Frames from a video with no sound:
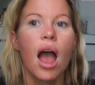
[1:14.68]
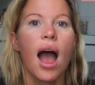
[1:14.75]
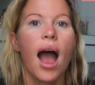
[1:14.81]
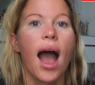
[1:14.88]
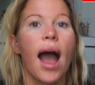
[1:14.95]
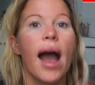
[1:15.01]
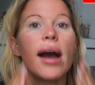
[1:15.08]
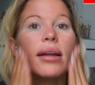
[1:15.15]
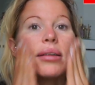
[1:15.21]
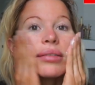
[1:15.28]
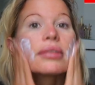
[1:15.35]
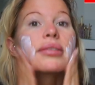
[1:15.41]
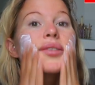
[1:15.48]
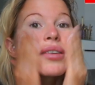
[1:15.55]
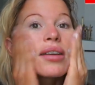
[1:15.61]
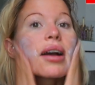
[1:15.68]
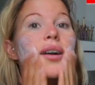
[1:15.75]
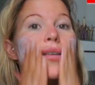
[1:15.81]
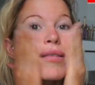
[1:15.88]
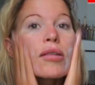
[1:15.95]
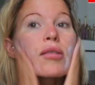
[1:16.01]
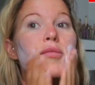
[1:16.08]
and
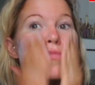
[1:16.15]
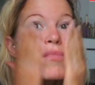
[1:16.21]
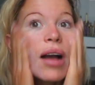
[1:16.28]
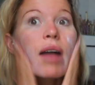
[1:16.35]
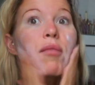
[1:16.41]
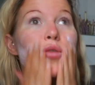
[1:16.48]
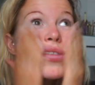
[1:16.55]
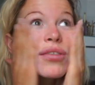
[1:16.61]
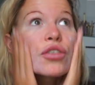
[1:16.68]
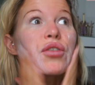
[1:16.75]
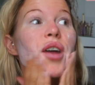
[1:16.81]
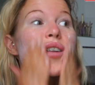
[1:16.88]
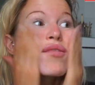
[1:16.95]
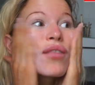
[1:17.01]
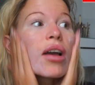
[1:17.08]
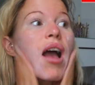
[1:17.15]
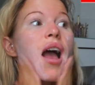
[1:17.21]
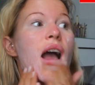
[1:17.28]
I'm going to drive it.